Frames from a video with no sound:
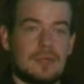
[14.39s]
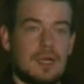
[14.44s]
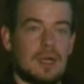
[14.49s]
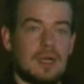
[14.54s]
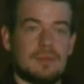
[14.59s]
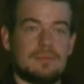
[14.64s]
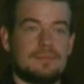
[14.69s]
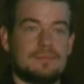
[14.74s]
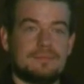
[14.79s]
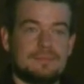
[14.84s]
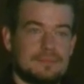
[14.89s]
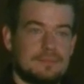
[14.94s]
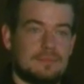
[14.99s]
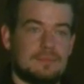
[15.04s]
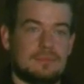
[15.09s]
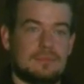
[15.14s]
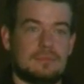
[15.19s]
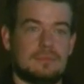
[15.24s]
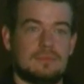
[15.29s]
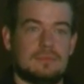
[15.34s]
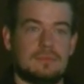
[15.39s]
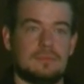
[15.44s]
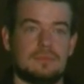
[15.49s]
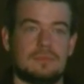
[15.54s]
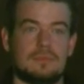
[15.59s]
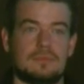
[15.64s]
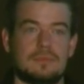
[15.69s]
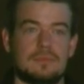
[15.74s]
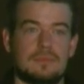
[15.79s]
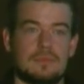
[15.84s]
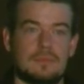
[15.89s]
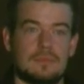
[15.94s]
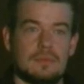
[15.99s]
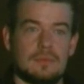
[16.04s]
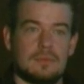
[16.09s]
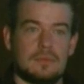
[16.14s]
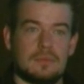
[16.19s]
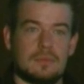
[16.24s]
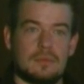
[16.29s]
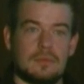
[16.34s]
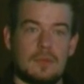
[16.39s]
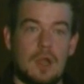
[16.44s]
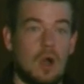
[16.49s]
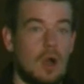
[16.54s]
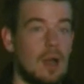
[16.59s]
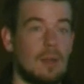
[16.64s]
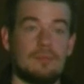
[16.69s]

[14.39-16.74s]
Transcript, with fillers: Uh, five minutes. Oh,